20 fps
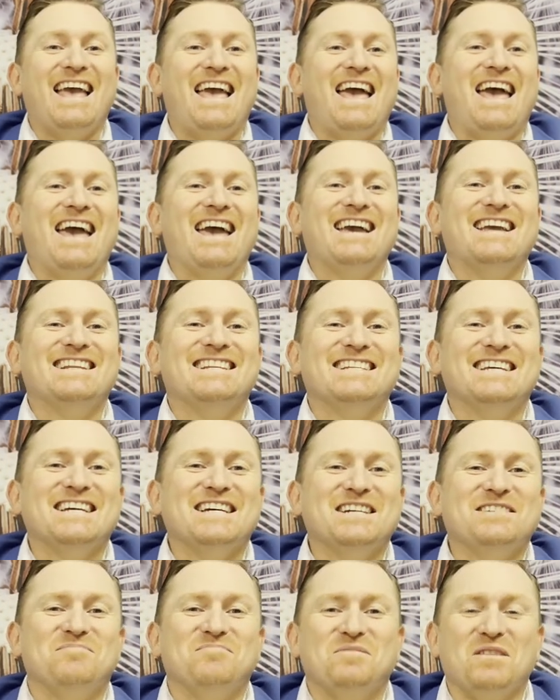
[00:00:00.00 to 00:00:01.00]
And
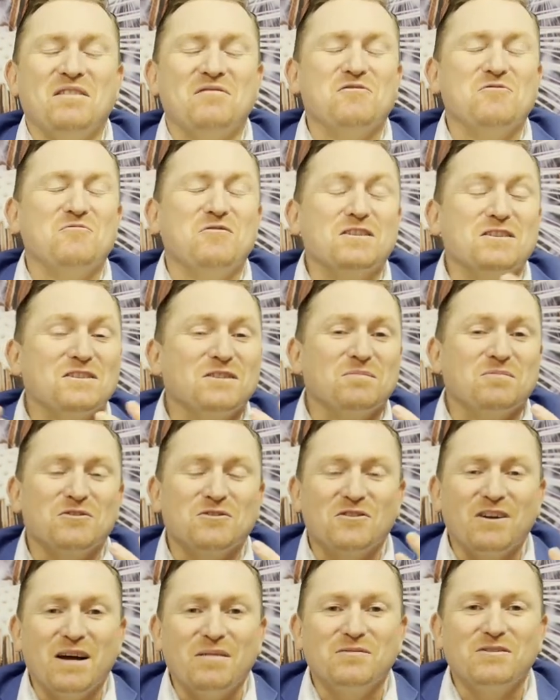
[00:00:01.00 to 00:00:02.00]
if you want to
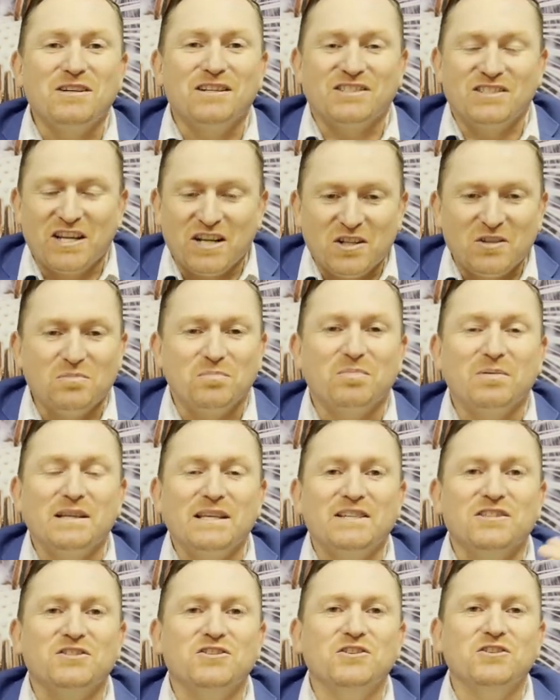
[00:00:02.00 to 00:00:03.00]
subscribe to our channel,
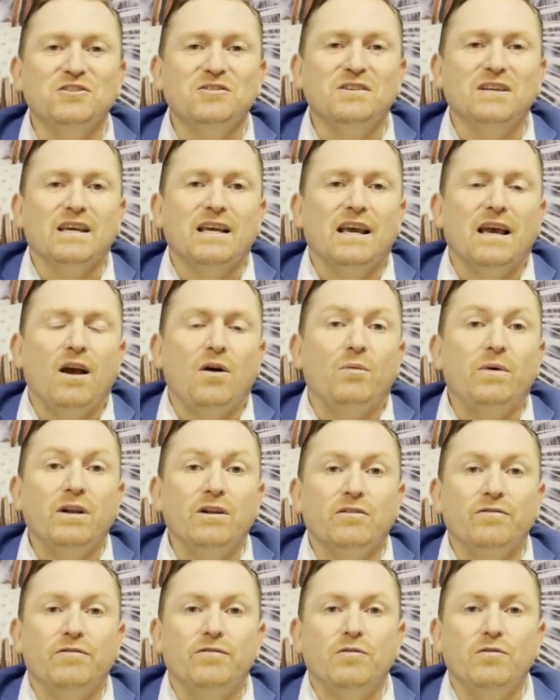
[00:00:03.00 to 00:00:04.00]
please do. We
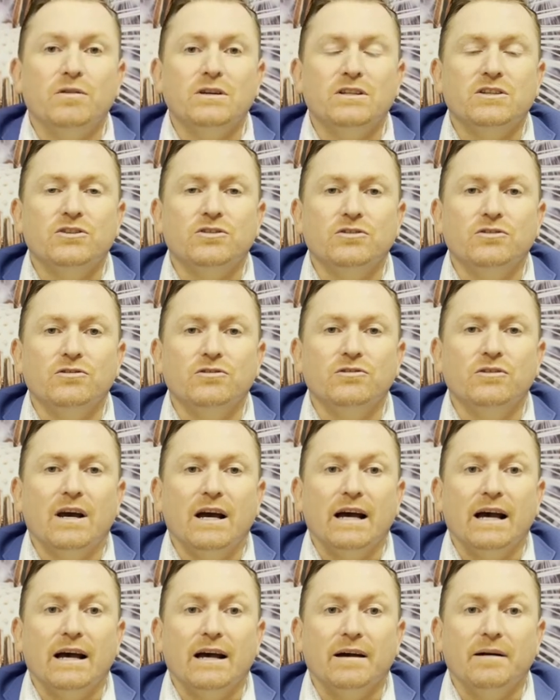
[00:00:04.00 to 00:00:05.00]
look forward
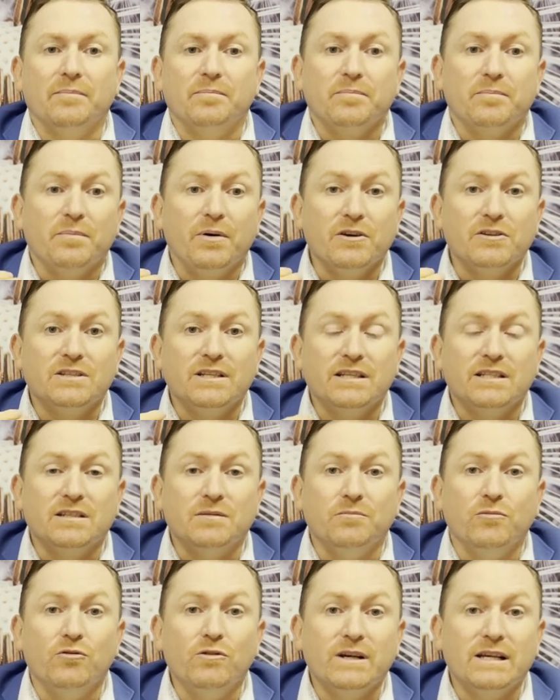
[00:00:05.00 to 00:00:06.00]
to posting
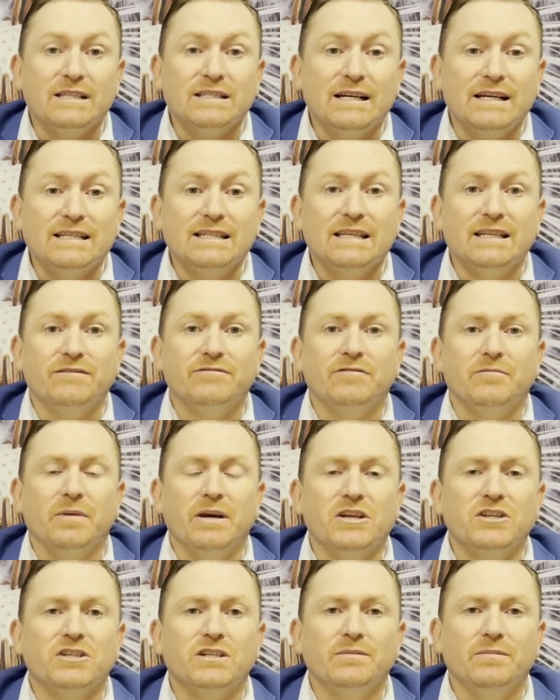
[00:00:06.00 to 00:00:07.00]
some more exciting
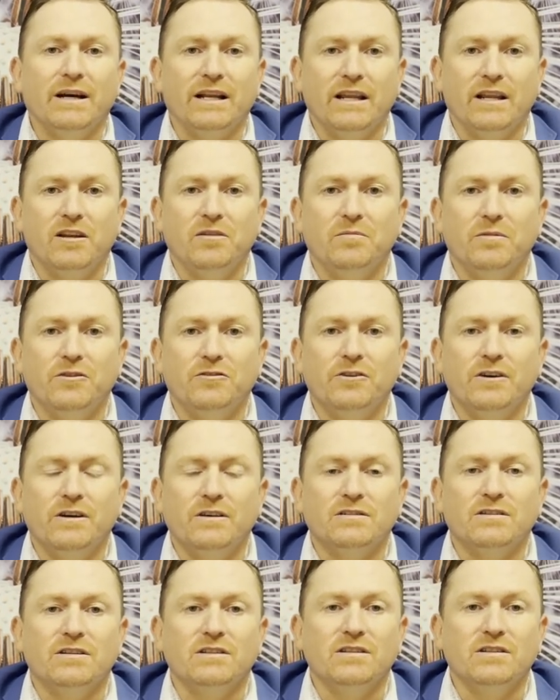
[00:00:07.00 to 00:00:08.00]
information about
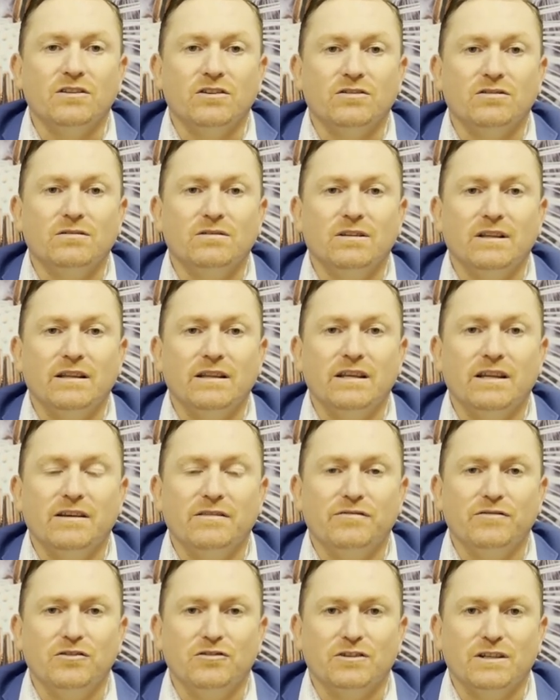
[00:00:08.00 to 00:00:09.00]
endometriosis in the near
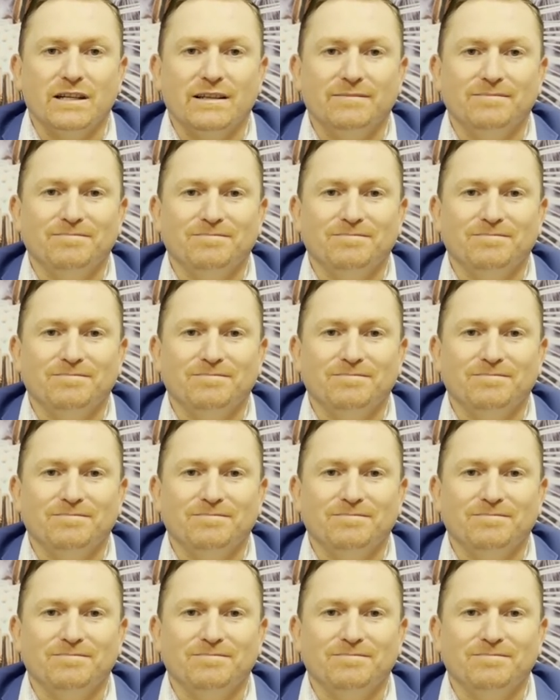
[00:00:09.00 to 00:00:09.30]
future.